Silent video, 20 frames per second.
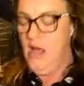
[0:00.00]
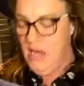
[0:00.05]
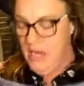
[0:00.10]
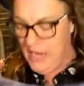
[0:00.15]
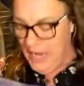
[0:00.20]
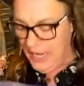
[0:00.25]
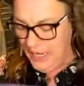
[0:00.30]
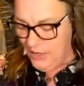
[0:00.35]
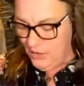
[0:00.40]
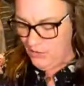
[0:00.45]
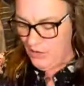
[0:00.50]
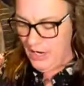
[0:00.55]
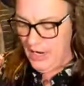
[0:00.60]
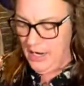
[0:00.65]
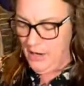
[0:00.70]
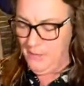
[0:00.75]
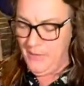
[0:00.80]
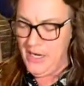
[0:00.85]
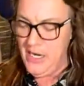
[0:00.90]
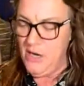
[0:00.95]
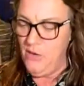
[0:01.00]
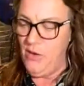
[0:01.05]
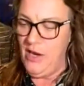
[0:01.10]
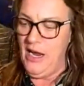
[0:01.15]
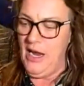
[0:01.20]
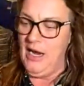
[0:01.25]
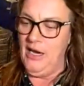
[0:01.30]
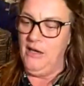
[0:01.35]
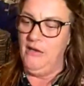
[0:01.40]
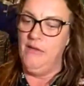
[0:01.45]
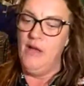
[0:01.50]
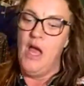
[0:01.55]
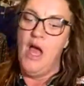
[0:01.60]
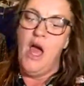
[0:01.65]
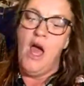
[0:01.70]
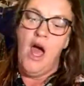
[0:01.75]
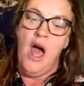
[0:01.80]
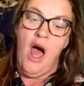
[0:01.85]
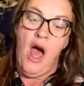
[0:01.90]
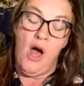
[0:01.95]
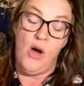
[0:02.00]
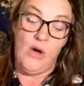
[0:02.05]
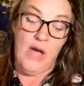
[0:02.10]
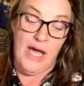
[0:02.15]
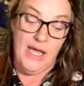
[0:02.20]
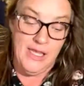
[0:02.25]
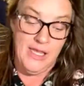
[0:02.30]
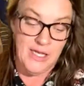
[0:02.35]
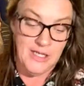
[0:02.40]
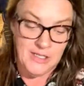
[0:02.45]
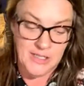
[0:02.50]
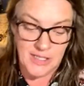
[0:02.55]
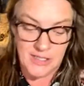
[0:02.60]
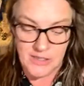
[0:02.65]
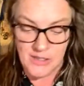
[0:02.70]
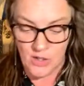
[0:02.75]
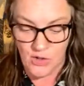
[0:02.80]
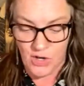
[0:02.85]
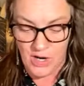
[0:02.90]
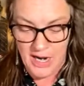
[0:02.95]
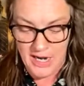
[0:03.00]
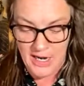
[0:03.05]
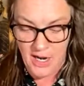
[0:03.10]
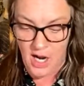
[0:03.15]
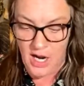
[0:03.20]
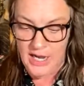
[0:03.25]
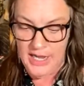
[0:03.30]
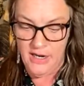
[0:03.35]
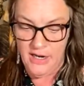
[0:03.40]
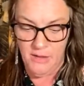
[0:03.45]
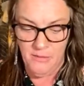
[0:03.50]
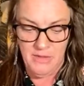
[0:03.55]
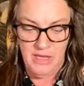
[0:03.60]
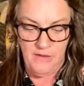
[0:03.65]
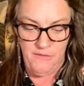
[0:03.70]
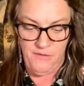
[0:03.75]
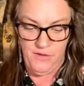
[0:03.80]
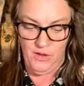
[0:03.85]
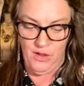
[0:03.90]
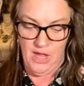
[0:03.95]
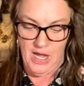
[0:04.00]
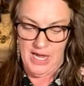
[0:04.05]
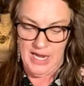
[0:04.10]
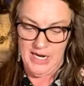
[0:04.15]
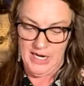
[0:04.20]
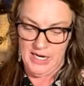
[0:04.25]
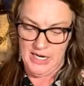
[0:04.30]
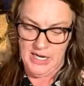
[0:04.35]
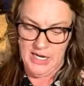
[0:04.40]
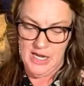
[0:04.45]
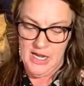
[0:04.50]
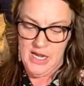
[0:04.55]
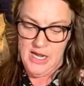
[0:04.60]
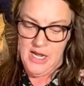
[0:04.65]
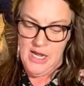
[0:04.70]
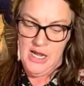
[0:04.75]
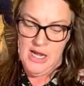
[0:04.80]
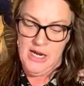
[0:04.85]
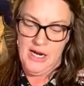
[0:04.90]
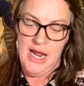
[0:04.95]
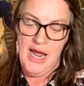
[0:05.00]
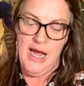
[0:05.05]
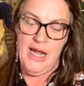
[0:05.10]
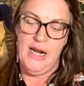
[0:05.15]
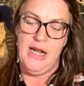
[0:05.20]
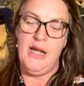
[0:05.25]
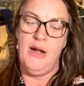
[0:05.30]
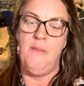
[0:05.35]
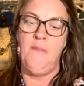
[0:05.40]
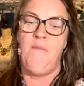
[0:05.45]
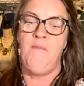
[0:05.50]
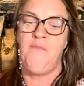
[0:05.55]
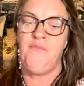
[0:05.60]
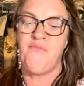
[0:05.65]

I don't know how many we have. Okay, this is a great item if you like kind of